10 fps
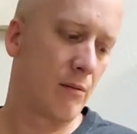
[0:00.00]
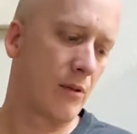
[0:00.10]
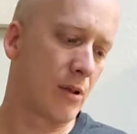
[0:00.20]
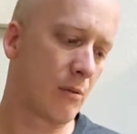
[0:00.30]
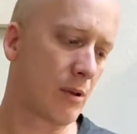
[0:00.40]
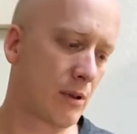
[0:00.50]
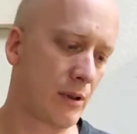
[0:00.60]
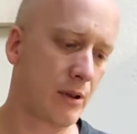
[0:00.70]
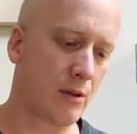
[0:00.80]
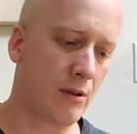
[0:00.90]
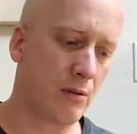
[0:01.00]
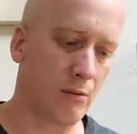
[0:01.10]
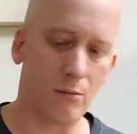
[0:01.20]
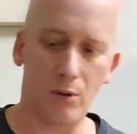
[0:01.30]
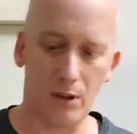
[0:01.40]
So we're gonna tell
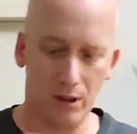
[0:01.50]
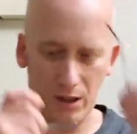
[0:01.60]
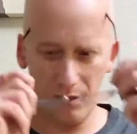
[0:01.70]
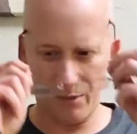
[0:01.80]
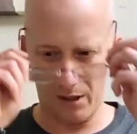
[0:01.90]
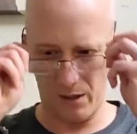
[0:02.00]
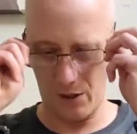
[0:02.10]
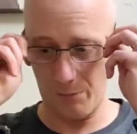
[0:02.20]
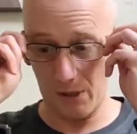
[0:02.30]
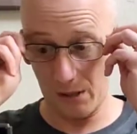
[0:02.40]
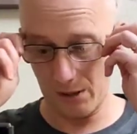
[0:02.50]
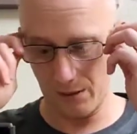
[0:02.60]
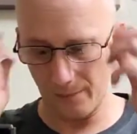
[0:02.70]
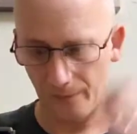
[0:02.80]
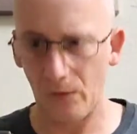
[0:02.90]
you what came in this
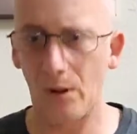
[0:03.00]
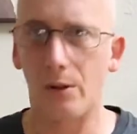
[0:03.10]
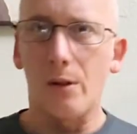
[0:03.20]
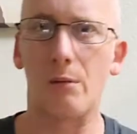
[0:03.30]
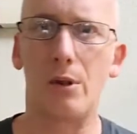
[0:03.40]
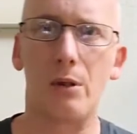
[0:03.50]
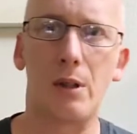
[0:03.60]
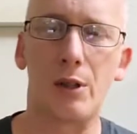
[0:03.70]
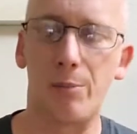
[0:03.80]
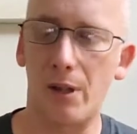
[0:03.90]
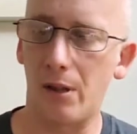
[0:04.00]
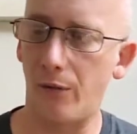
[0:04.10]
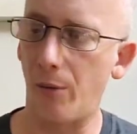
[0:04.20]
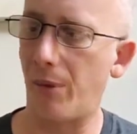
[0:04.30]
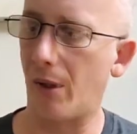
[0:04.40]
box so what you can expect
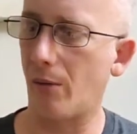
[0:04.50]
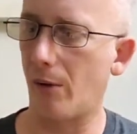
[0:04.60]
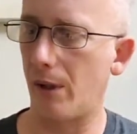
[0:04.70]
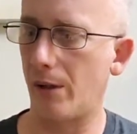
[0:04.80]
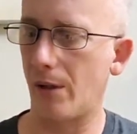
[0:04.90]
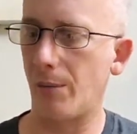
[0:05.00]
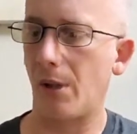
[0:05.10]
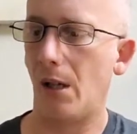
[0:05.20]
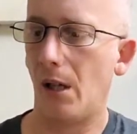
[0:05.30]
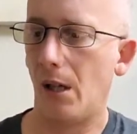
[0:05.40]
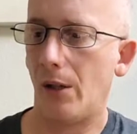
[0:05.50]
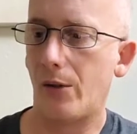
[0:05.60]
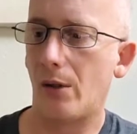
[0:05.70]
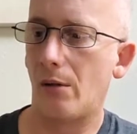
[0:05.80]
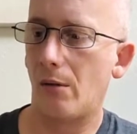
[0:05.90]
if you pick one of these up.
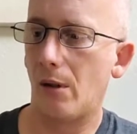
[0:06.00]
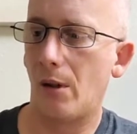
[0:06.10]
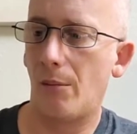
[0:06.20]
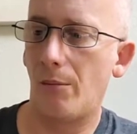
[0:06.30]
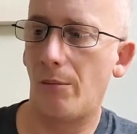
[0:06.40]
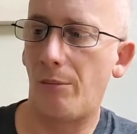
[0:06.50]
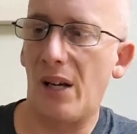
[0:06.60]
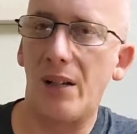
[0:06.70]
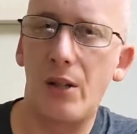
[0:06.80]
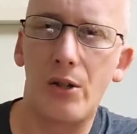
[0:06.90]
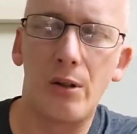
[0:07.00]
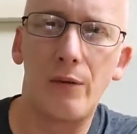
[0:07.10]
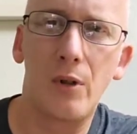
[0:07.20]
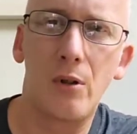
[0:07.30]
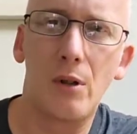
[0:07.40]
So um, pay attention
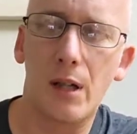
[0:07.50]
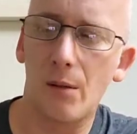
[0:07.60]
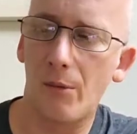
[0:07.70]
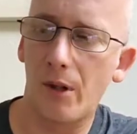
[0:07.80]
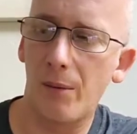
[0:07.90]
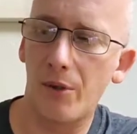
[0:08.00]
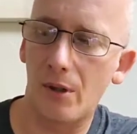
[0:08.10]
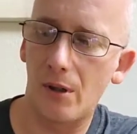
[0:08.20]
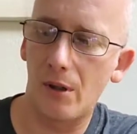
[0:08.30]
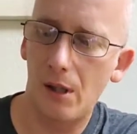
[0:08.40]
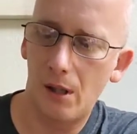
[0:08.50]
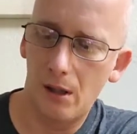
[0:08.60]
if you do look at them on Amazon.